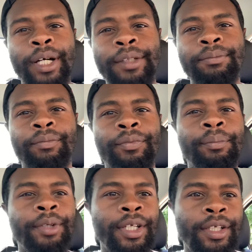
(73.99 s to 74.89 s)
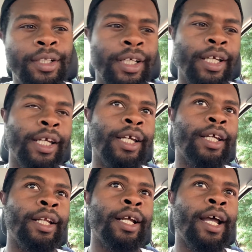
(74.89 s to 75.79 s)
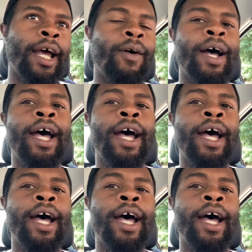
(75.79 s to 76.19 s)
But me and how